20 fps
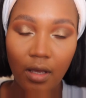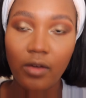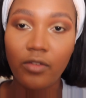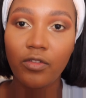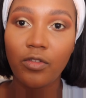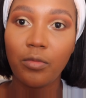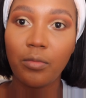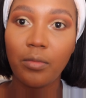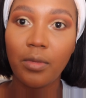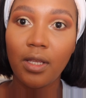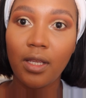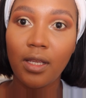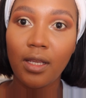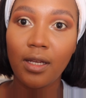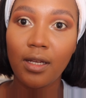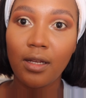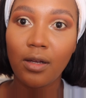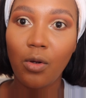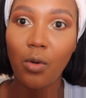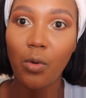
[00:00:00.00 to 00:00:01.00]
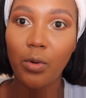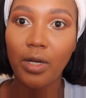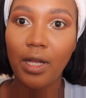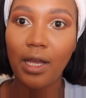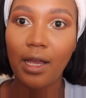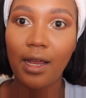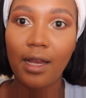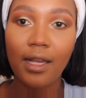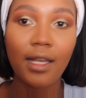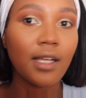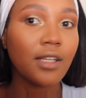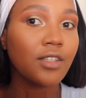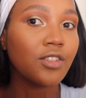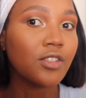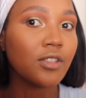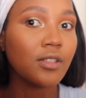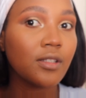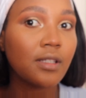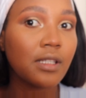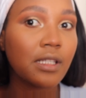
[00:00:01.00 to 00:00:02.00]
For me, inner corner highlight
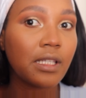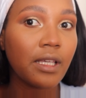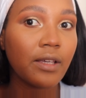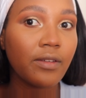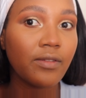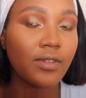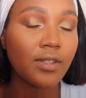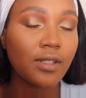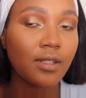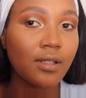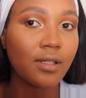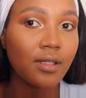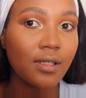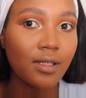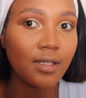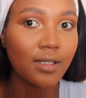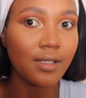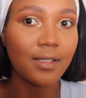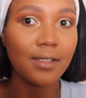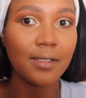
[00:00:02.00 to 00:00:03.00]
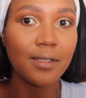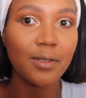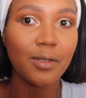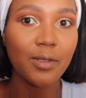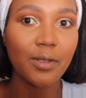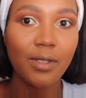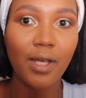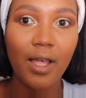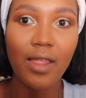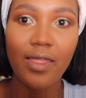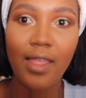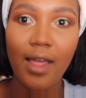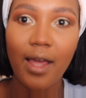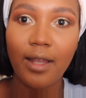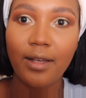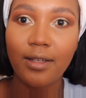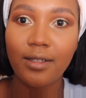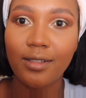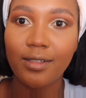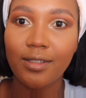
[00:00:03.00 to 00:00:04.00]
just gives
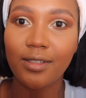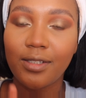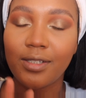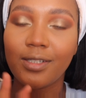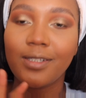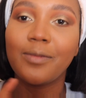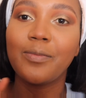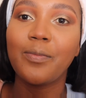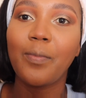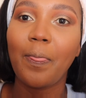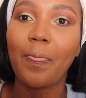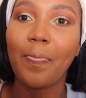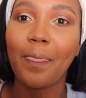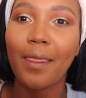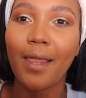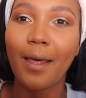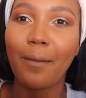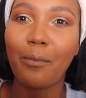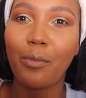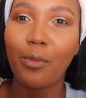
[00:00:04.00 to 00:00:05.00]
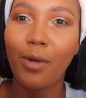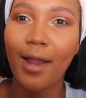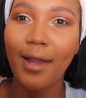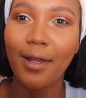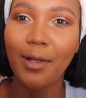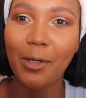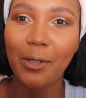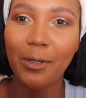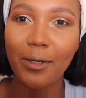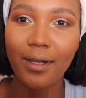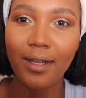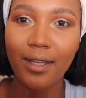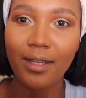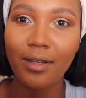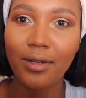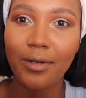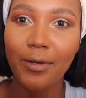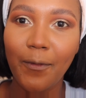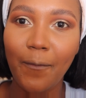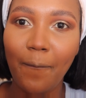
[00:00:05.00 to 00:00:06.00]
that bright look,
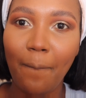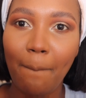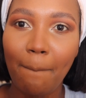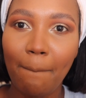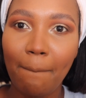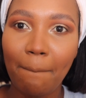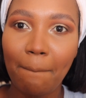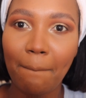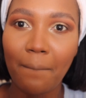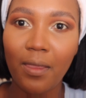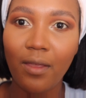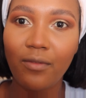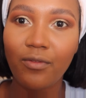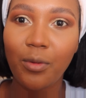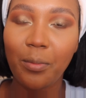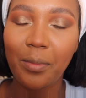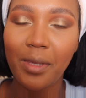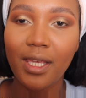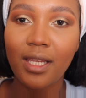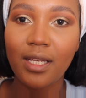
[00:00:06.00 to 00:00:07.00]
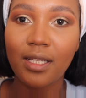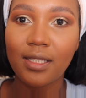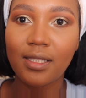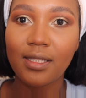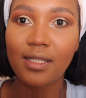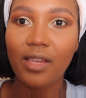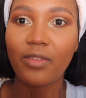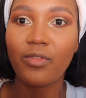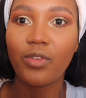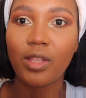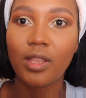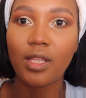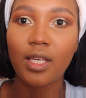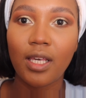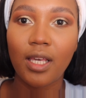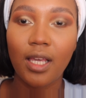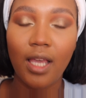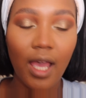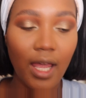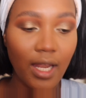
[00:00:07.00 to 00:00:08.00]
you know. For me, it's
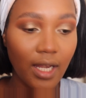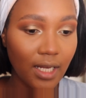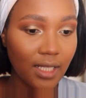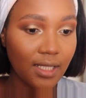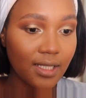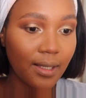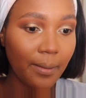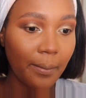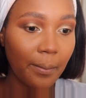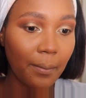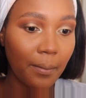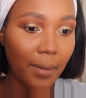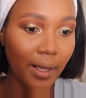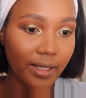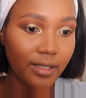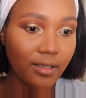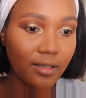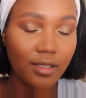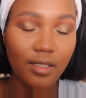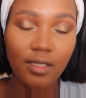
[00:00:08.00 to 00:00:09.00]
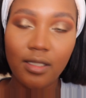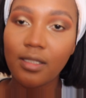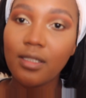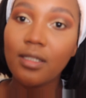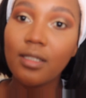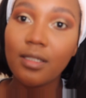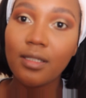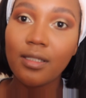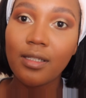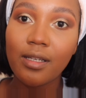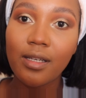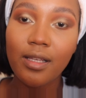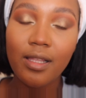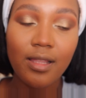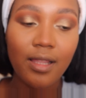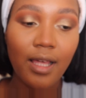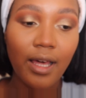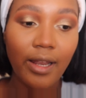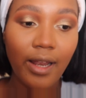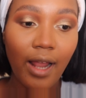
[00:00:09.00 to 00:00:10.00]
everything, and it's a must
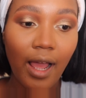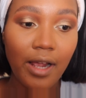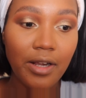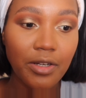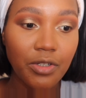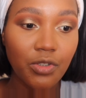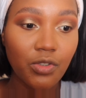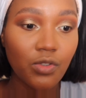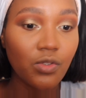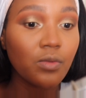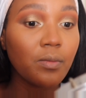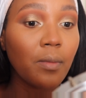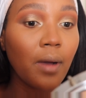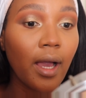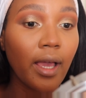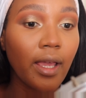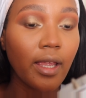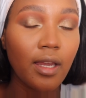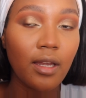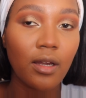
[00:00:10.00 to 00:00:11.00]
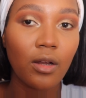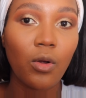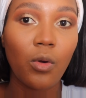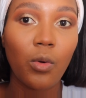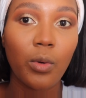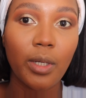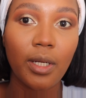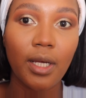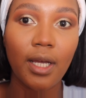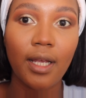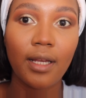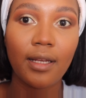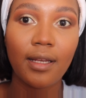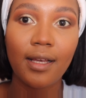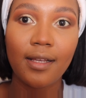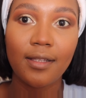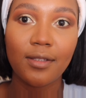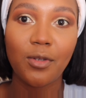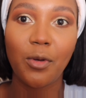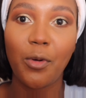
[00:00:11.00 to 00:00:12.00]
that I do my inner corner
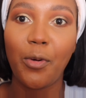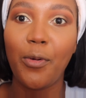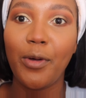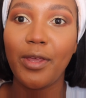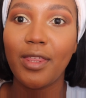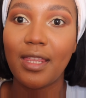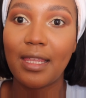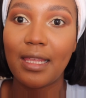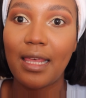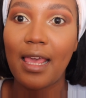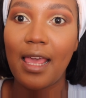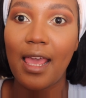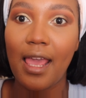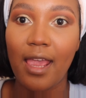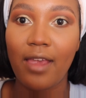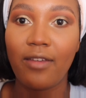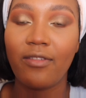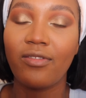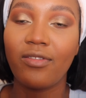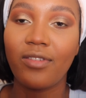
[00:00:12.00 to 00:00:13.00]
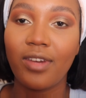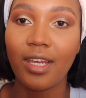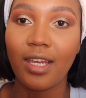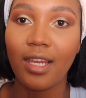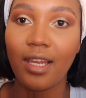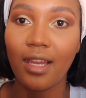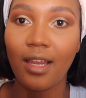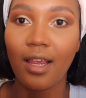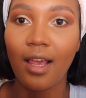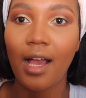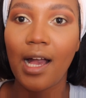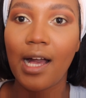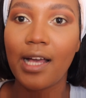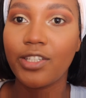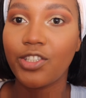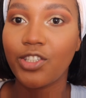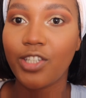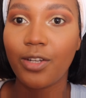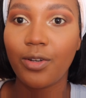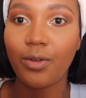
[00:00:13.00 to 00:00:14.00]
highlights with every
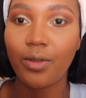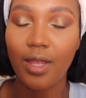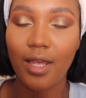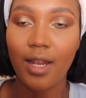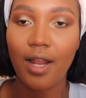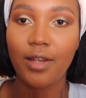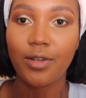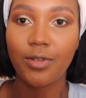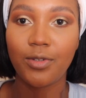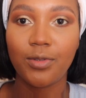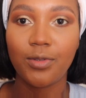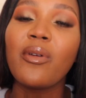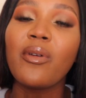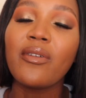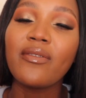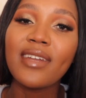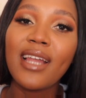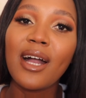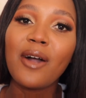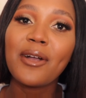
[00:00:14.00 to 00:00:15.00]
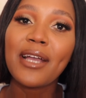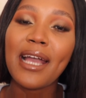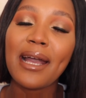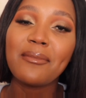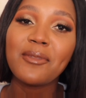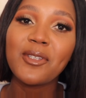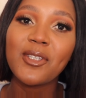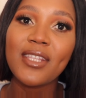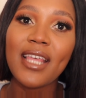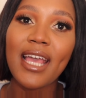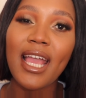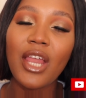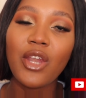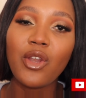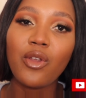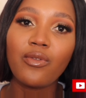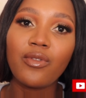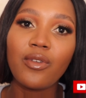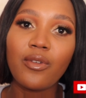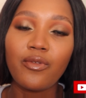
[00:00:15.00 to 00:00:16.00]
eyeshadow that I do. now come to the
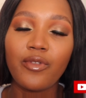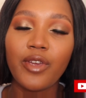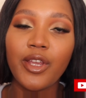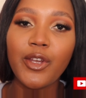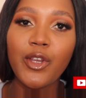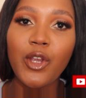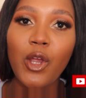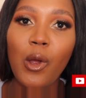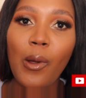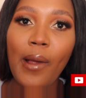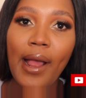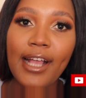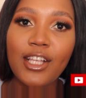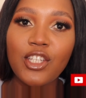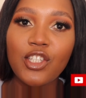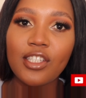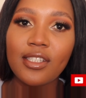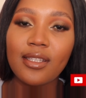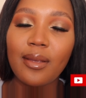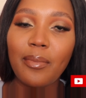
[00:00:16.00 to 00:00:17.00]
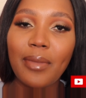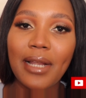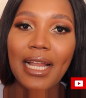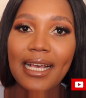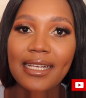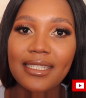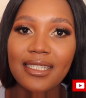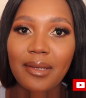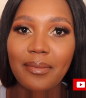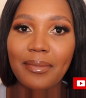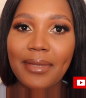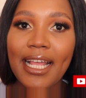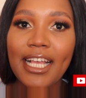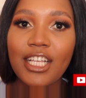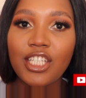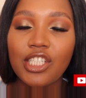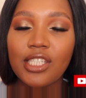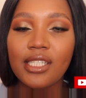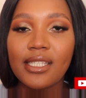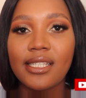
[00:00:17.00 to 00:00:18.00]
end of the video. I just apply some
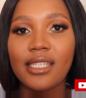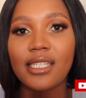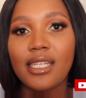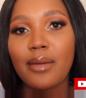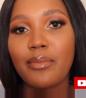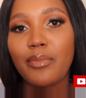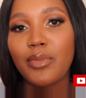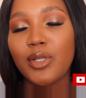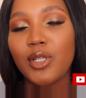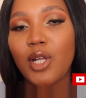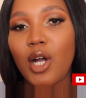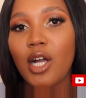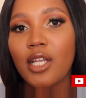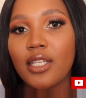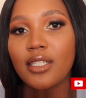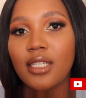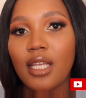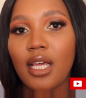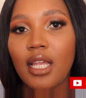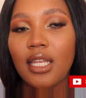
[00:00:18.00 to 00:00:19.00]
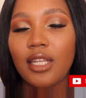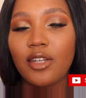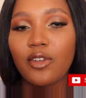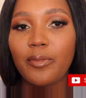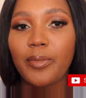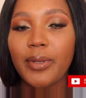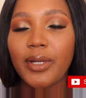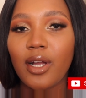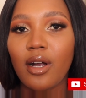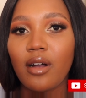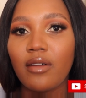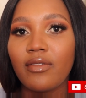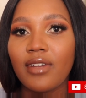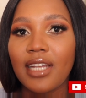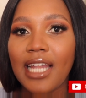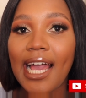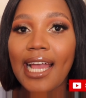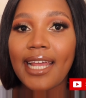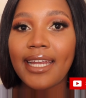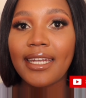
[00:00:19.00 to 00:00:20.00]
lashes and I put on a little bit of
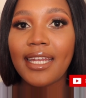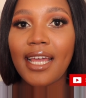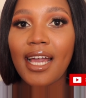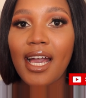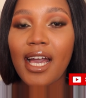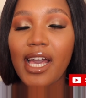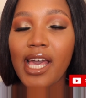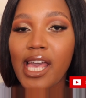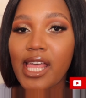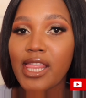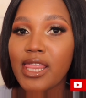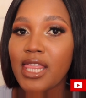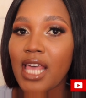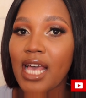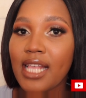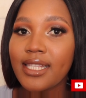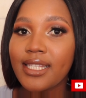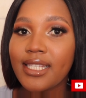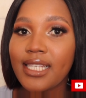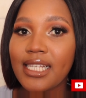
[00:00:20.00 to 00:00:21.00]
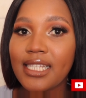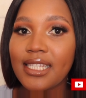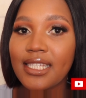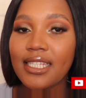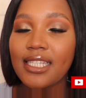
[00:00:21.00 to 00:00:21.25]
liner, and that's it.